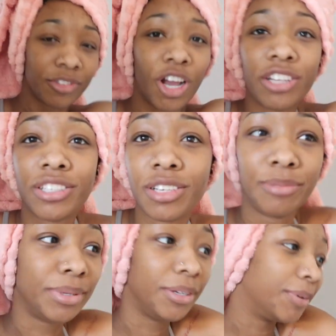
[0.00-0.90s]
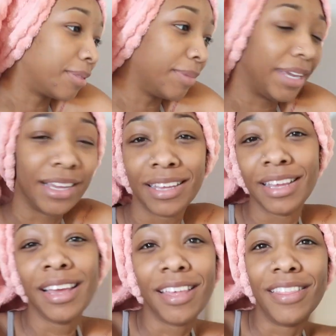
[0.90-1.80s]
Y'all just gonna be with me
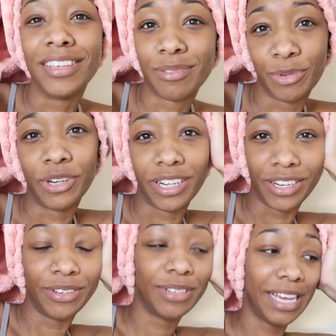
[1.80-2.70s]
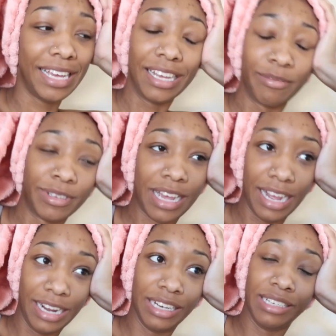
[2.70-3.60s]
this morning, okay? I'm
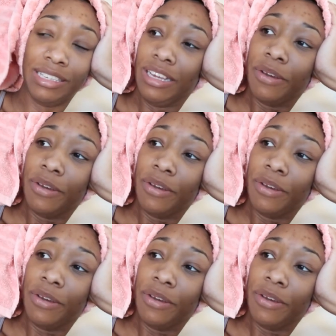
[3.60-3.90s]
tired.